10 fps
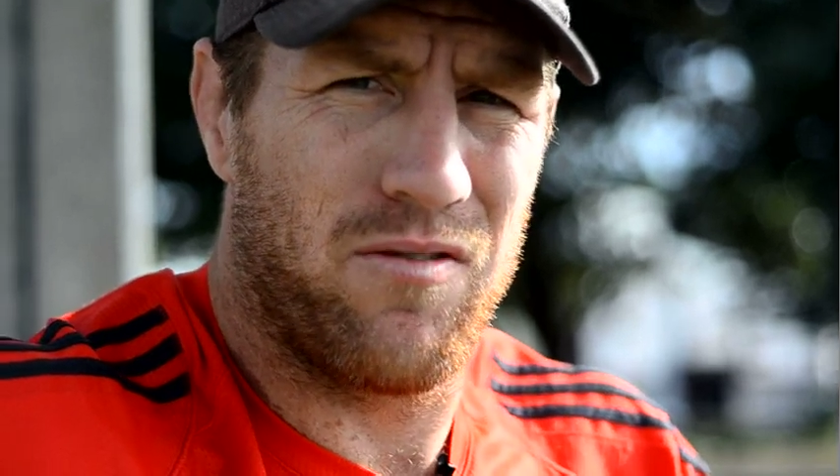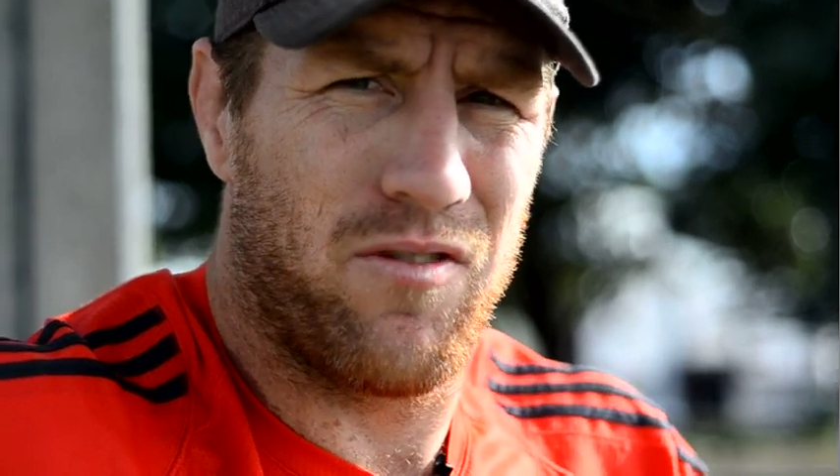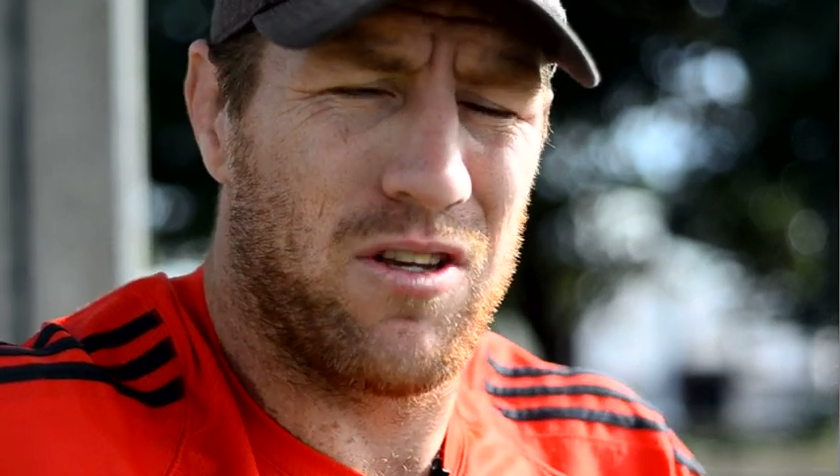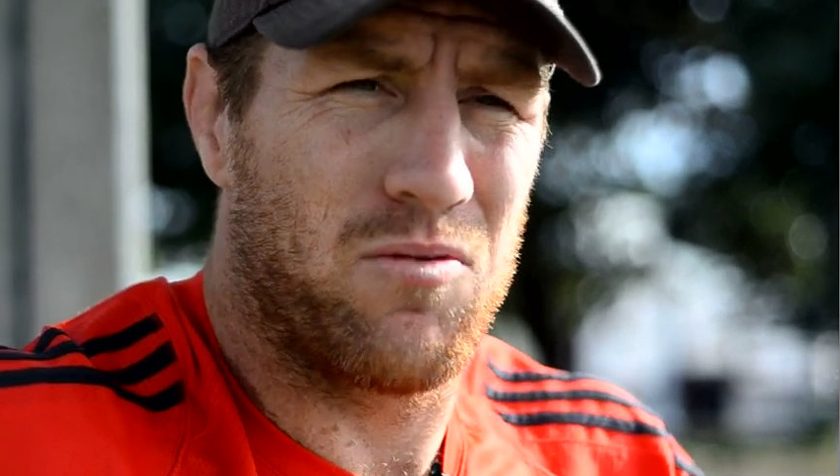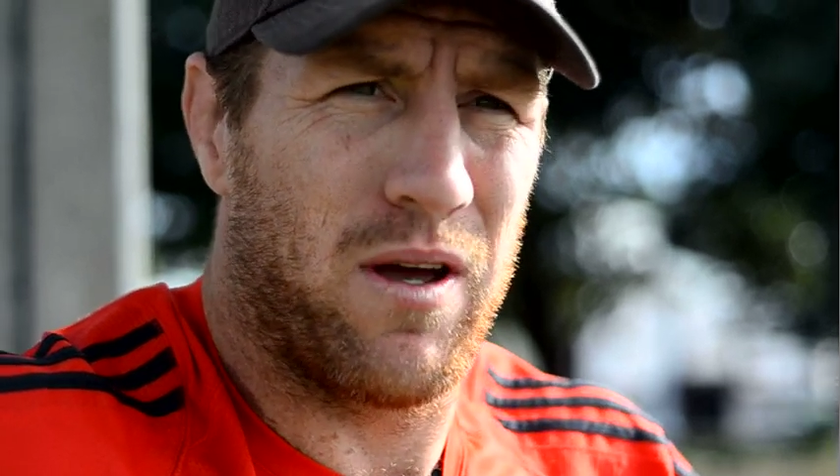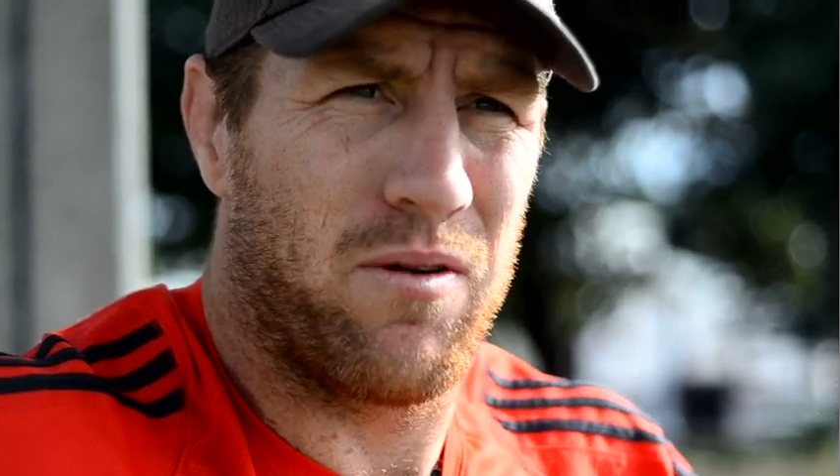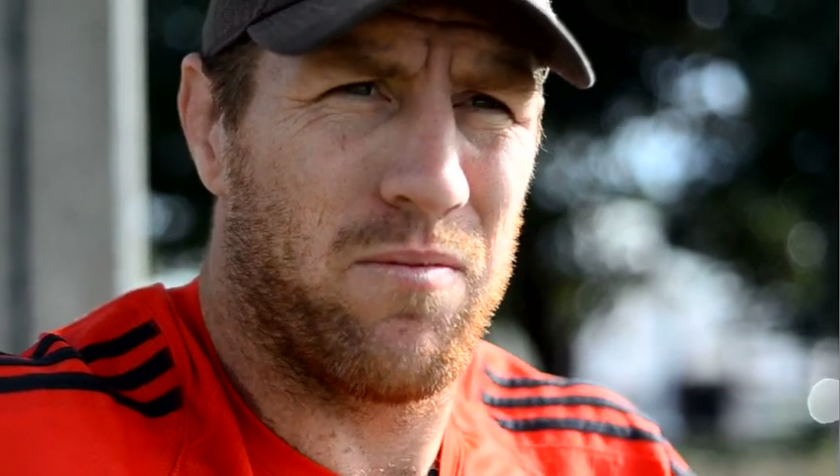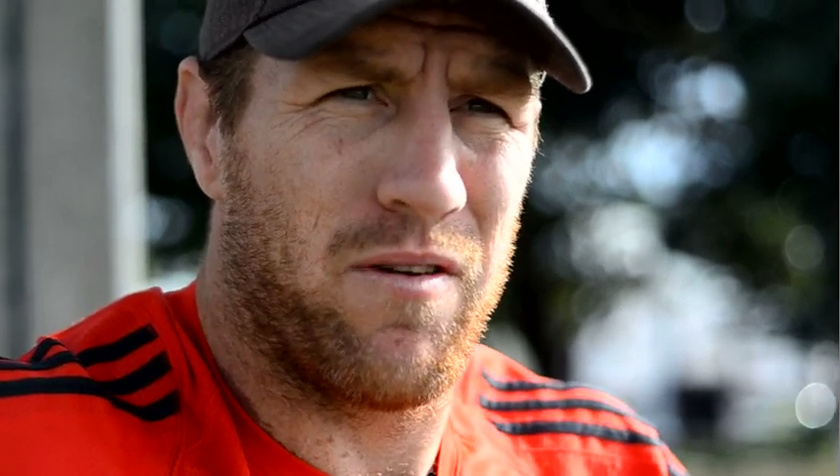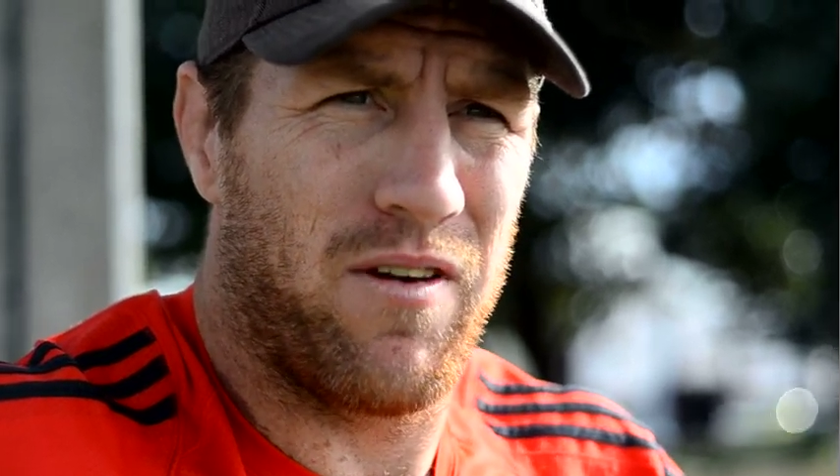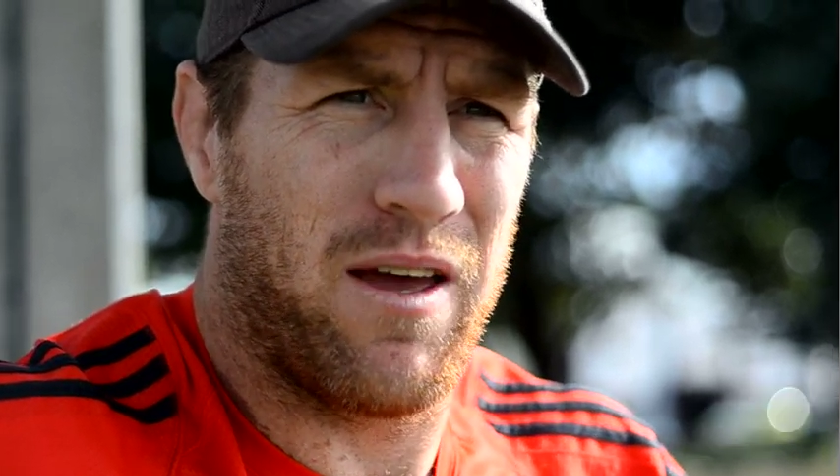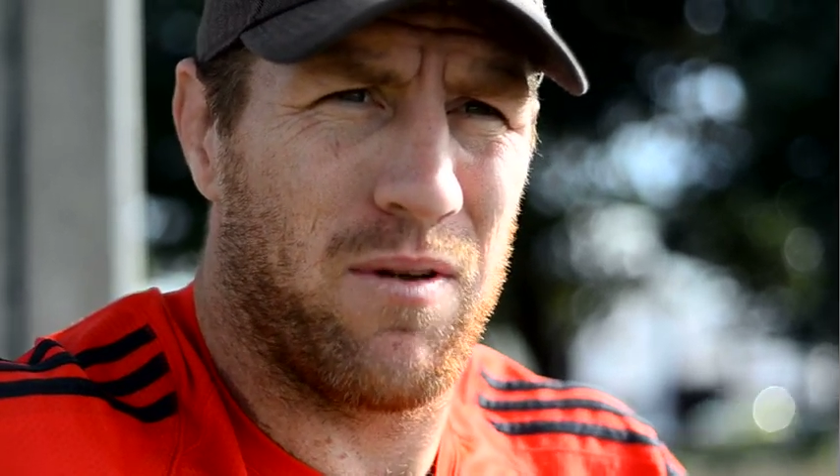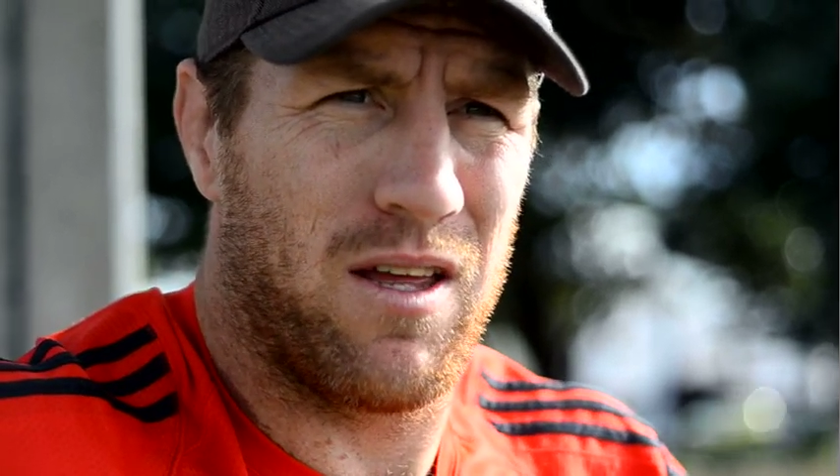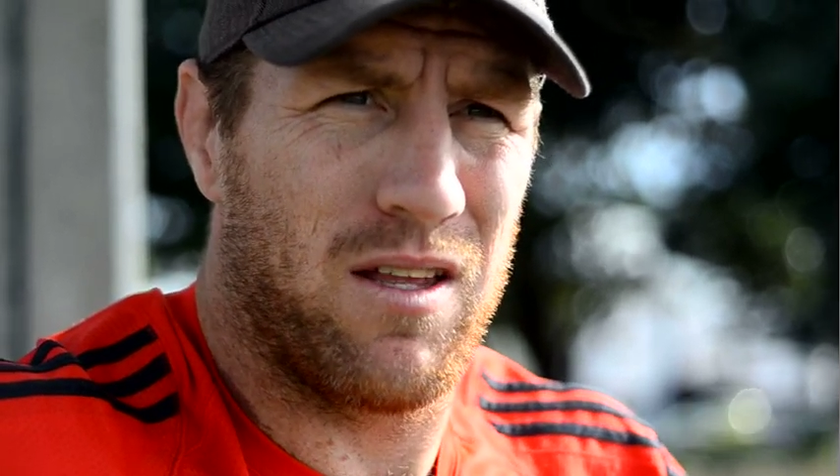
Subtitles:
the first week with my family,